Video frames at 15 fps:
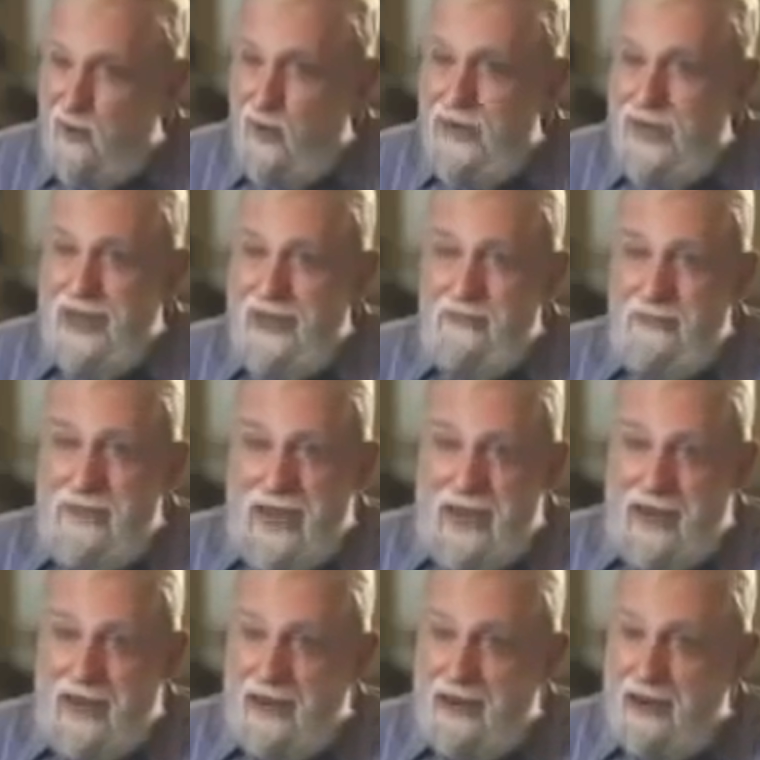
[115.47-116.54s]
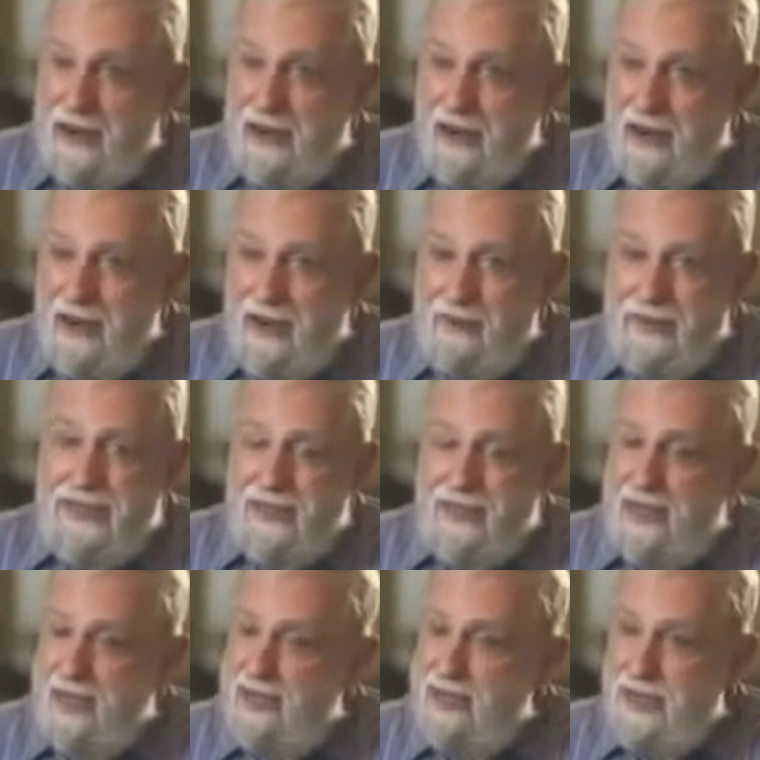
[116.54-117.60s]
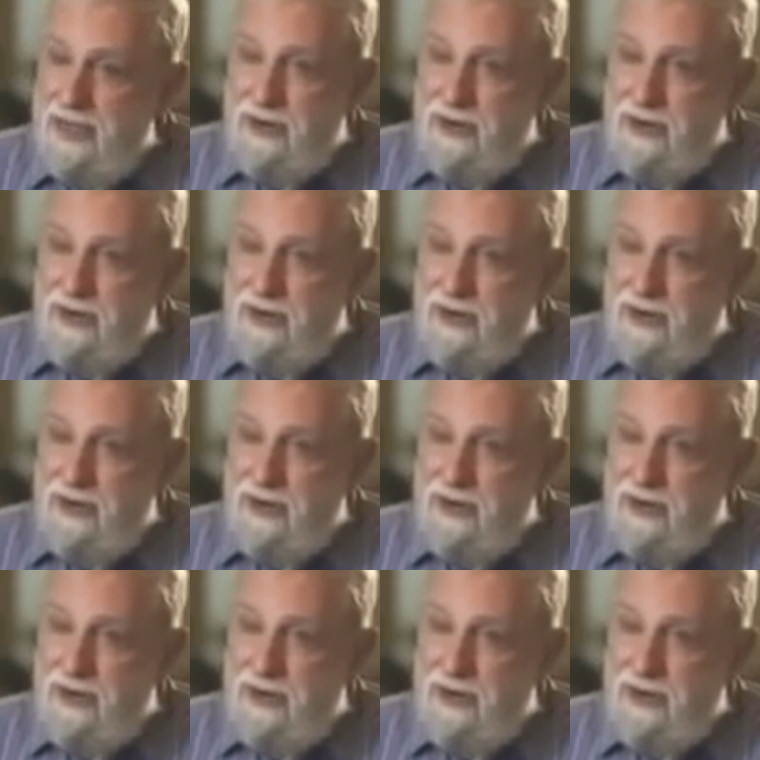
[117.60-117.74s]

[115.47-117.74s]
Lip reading: or they make mistakes